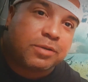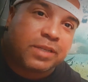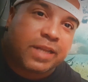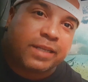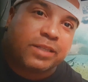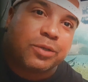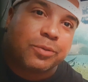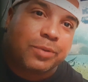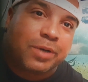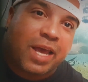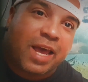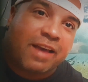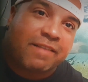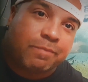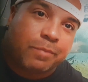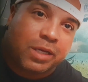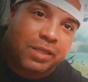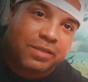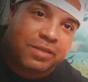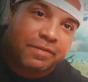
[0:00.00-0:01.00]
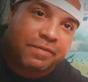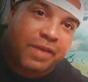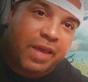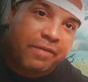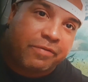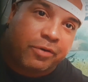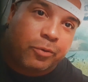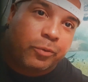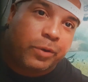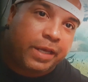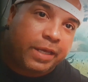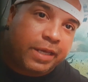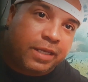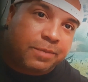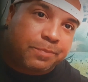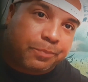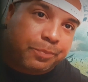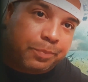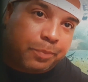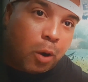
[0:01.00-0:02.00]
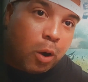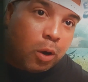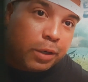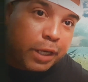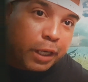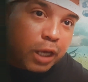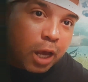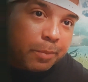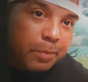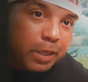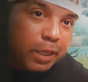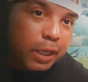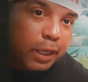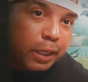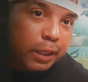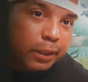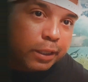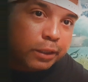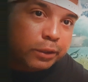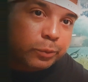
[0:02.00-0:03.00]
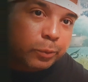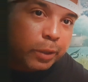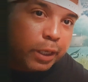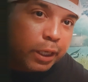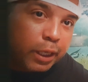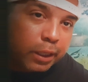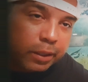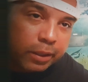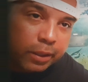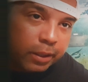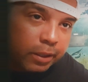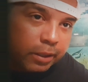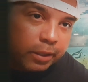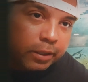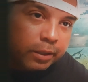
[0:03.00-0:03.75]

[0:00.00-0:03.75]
I was like 2.5 months of every week. Oh, they're coming in this week.